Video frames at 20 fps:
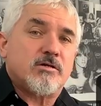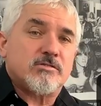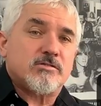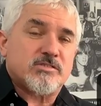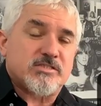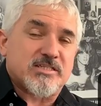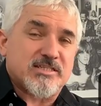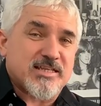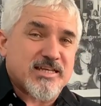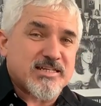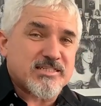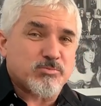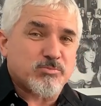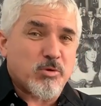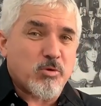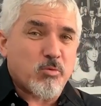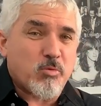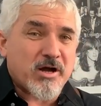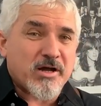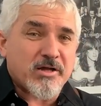So there's my
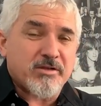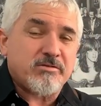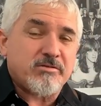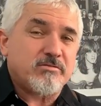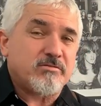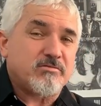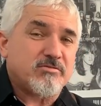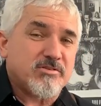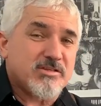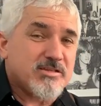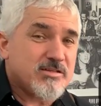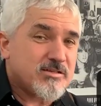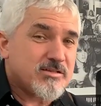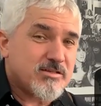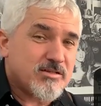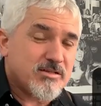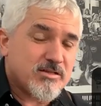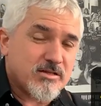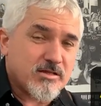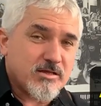
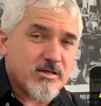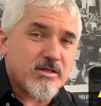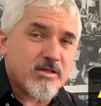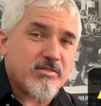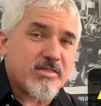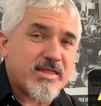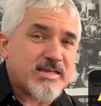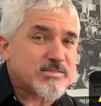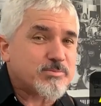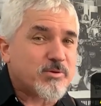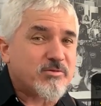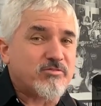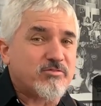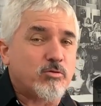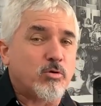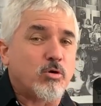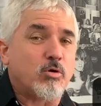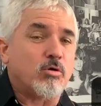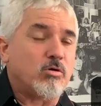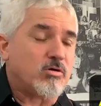1, there's my
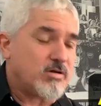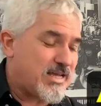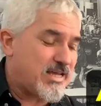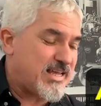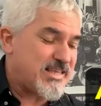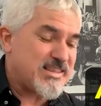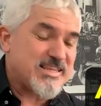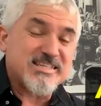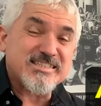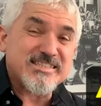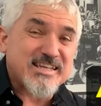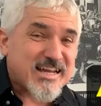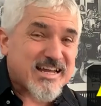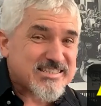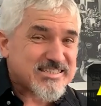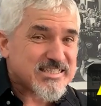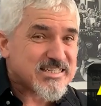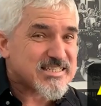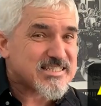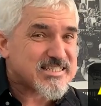4. In this
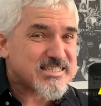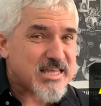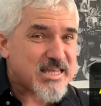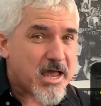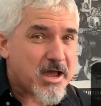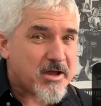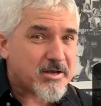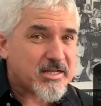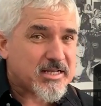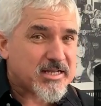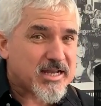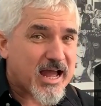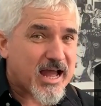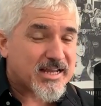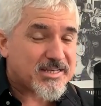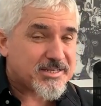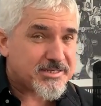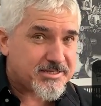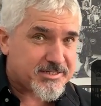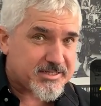case, it's sounding a
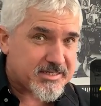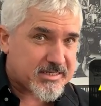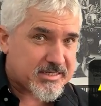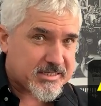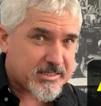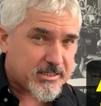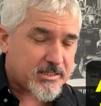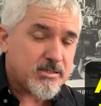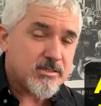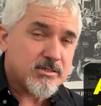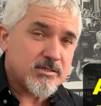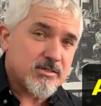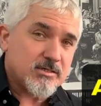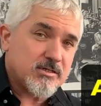D.